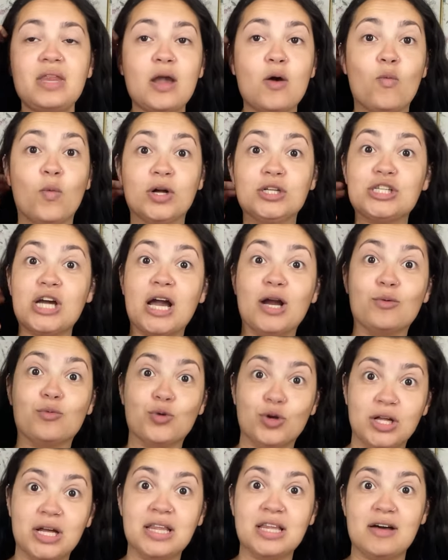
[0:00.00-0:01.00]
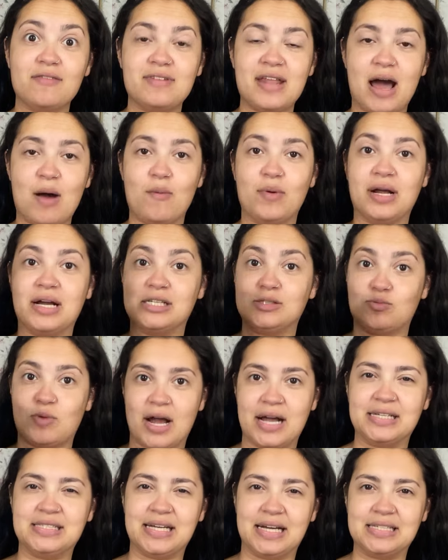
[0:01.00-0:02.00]
which I really loved that one because
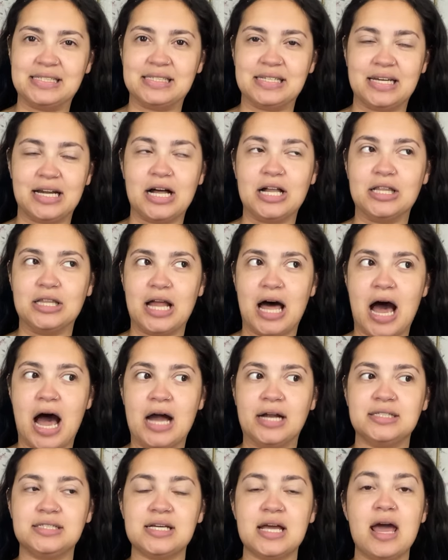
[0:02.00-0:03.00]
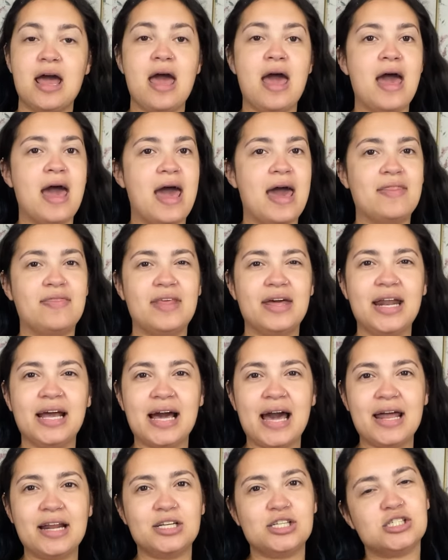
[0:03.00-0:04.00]
Rhysand's in it a lot. And then it
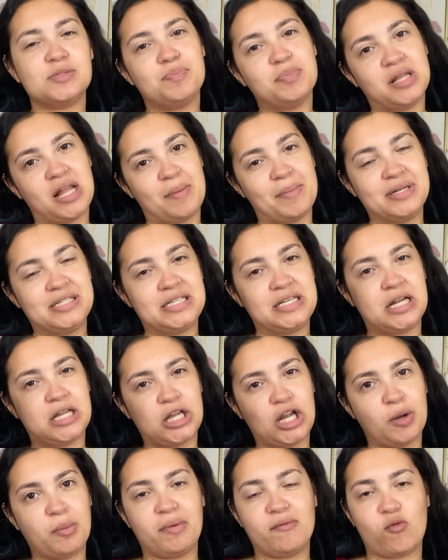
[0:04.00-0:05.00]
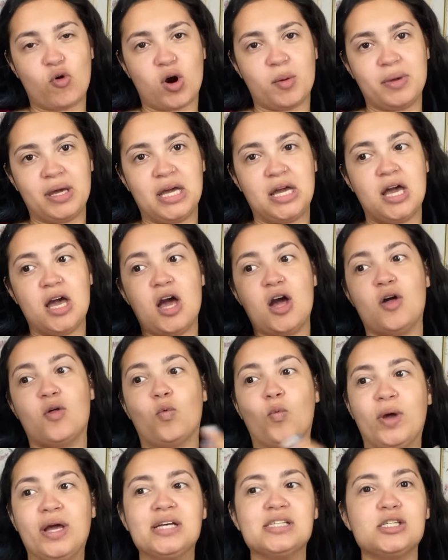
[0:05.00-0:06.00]
kind of just plummeted a little bit for me.
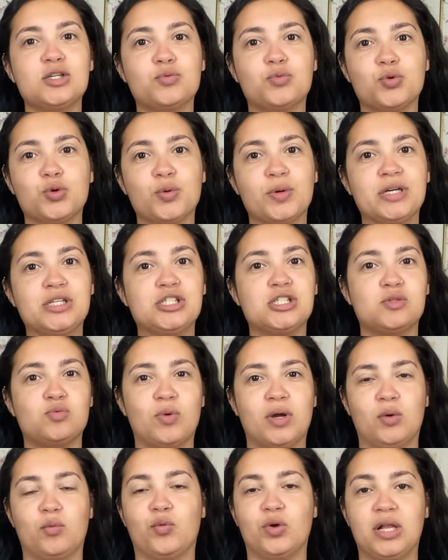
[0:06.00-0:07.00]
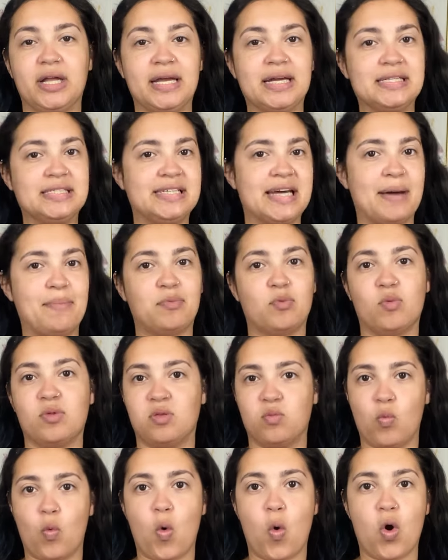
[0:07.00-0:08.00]
Wings and Ruin just went really in depth with
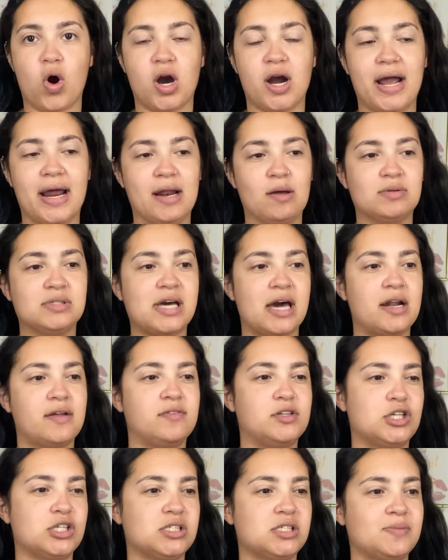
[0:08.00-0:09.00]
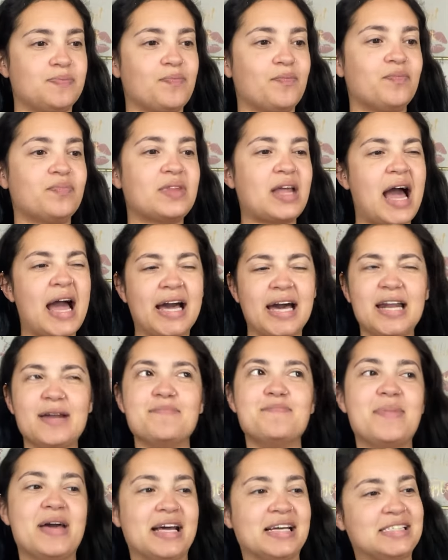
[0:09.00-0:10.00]
war, and it was kind of just, I kind of
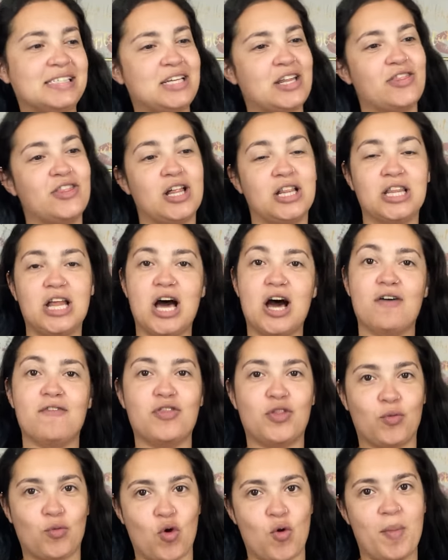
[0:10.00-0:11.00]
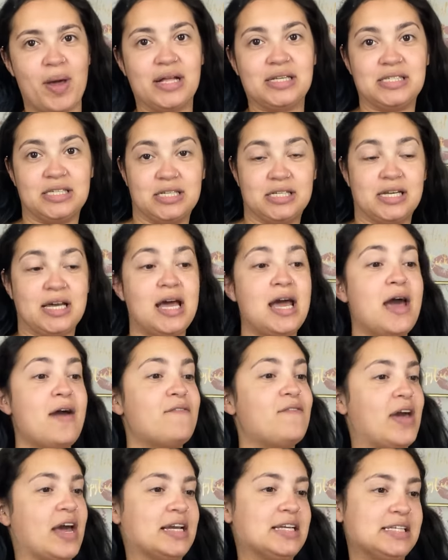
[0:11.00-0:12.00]
missed the love and the romance and the
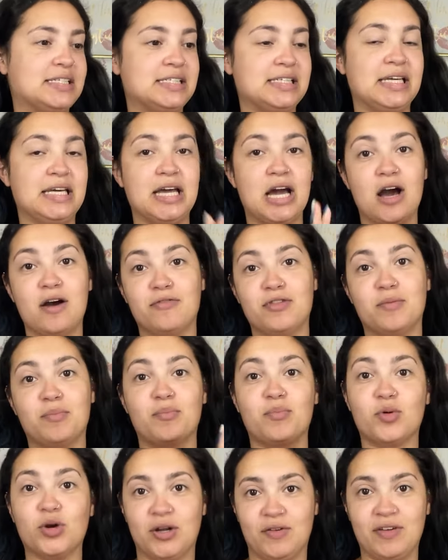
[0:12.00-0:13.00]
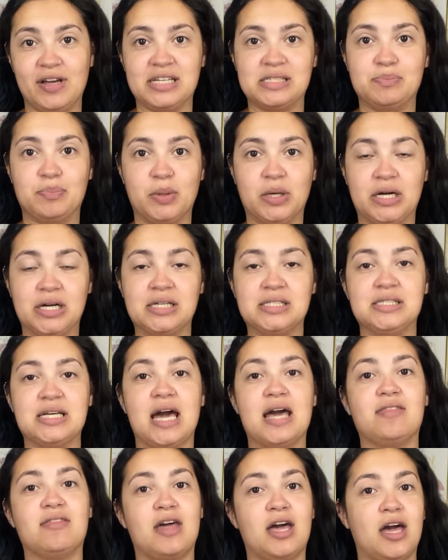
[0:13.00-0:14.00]
fantasy of the previous books.
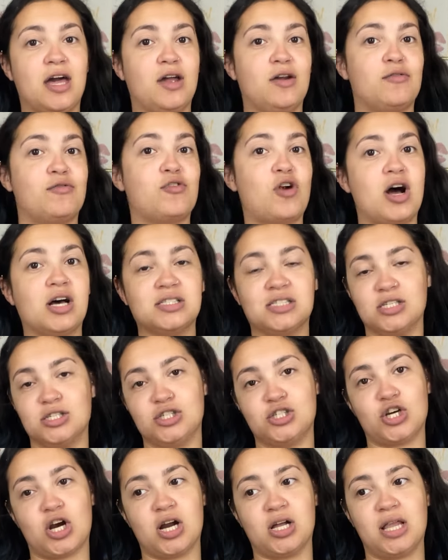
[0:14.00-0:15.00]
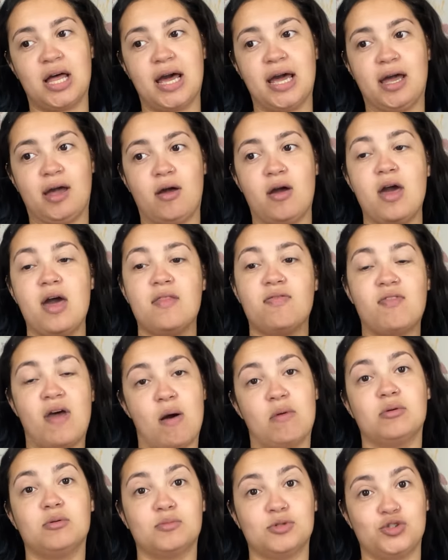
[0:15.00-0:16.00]
And then Frost and Starlight, that
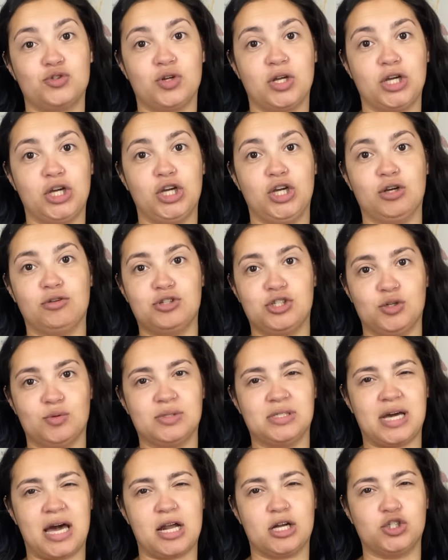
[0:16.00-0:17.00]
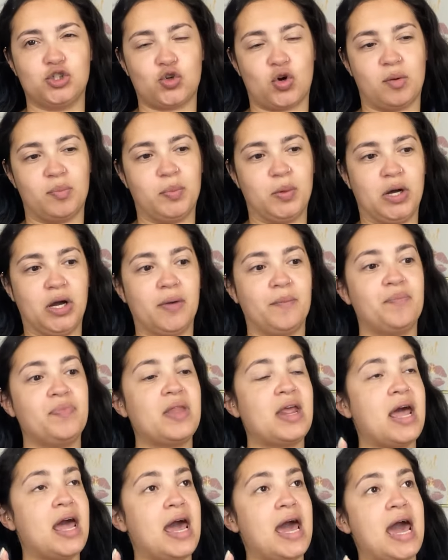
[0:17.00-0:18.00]
one was really cute too. It was kind of short book.
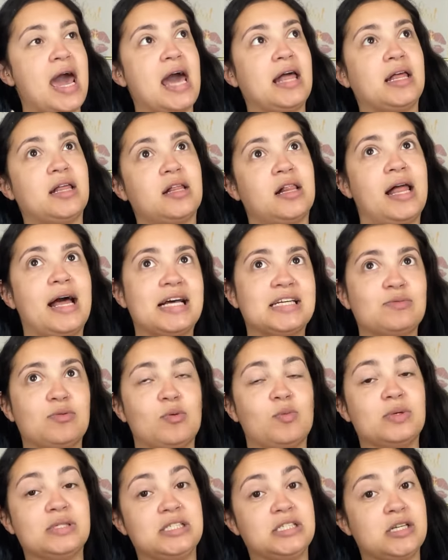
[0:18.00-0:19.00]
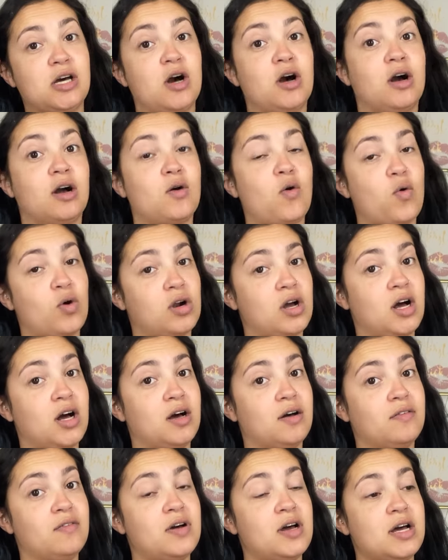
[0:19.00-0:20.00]
And then the last one was A Court
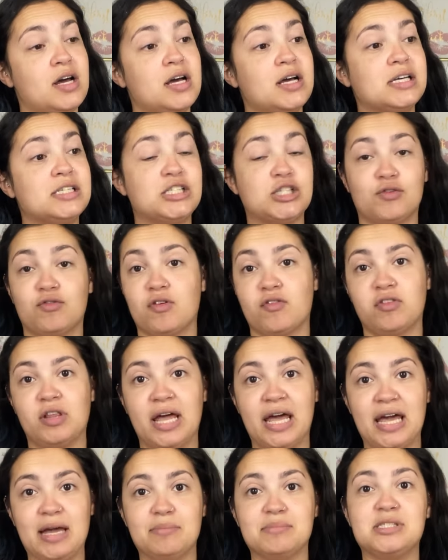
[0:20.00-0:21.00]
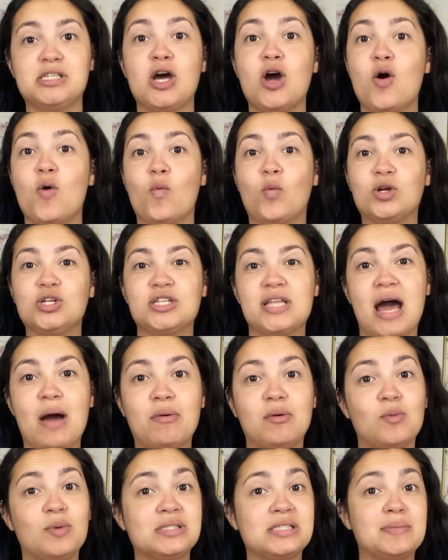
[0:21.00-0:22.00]
of Silver Flames, which that
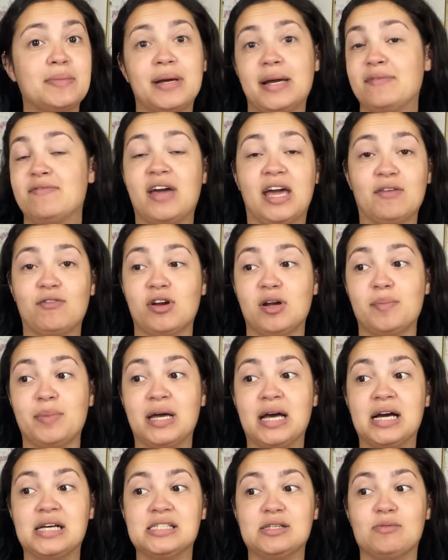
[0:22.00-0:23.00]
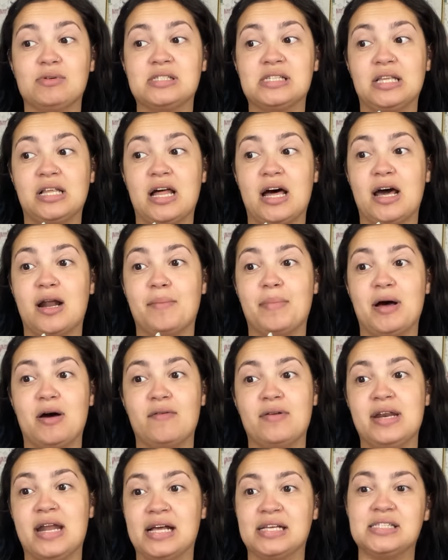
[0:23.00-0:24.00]
one wasn't my favorite because it was a lot about
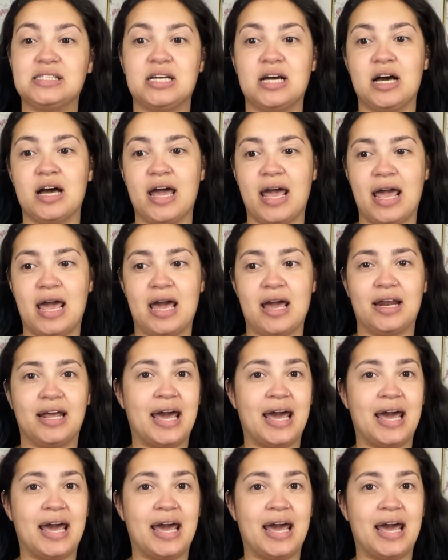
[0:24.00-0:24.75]
Nesta and